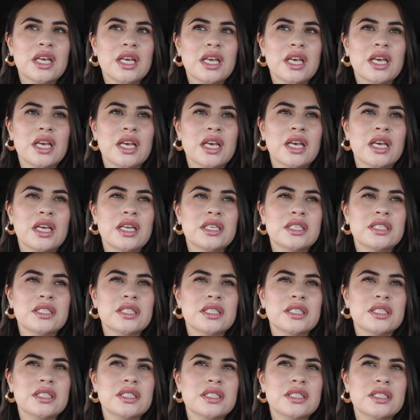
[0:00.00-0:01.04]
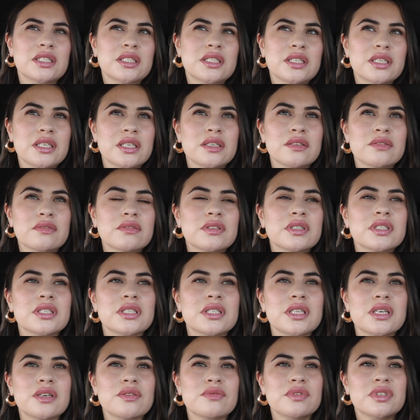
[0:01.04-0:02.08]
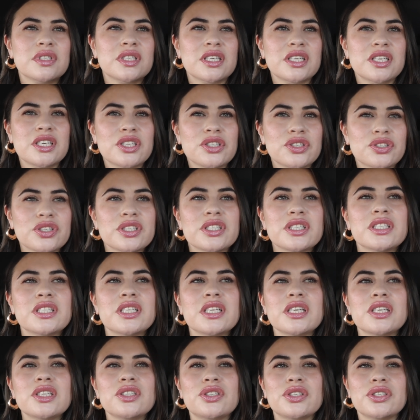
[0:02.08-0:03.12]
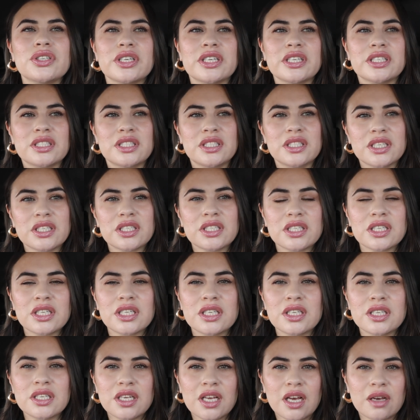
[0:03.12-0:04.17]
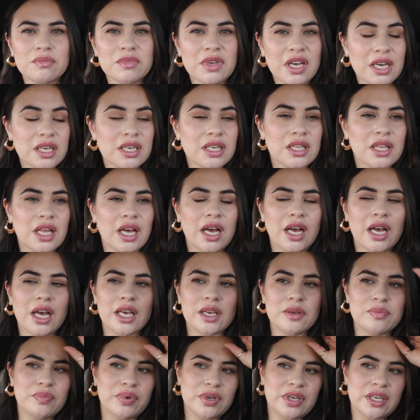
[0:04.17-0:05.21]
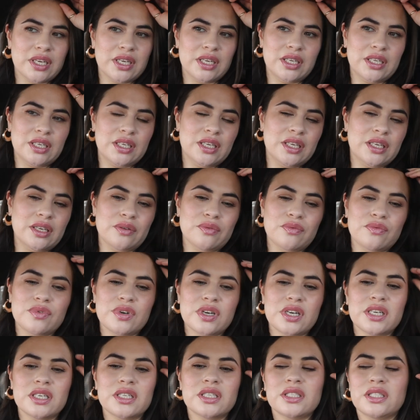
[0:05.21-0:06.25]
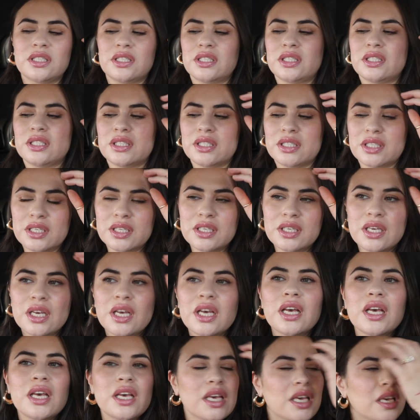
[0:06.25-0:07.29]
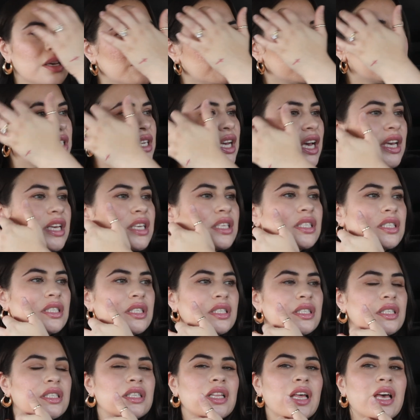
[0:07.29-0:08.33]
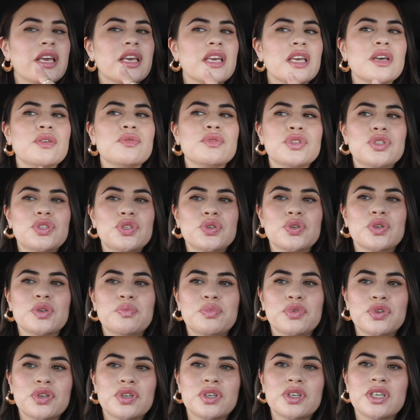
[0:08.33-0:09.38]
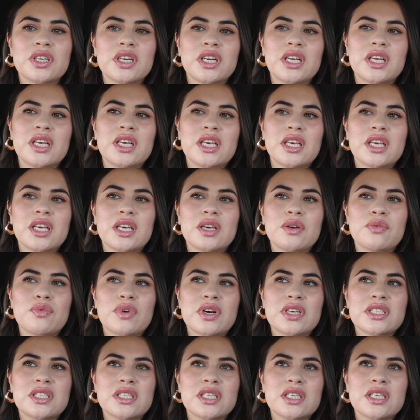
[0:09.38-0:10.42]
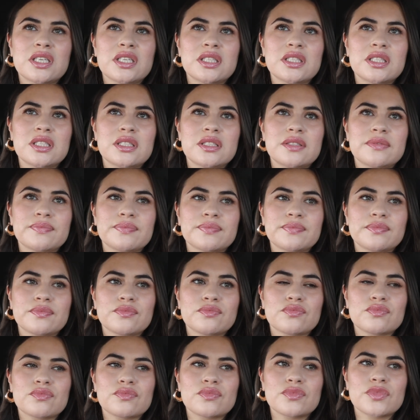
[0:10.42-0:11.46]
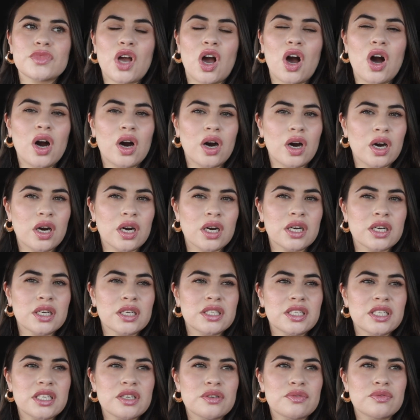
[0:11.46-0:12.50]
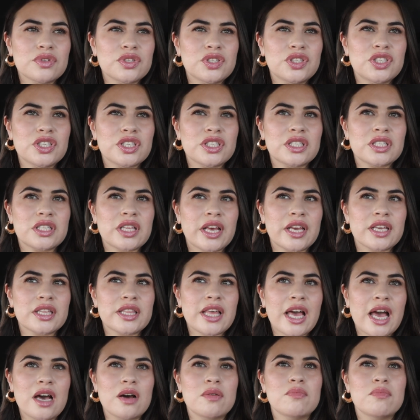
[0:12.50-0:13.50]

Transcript: and it was it was an interesting transition i'm not gonna lie but it was it was nice like it was doable it wasn't hard it was just like that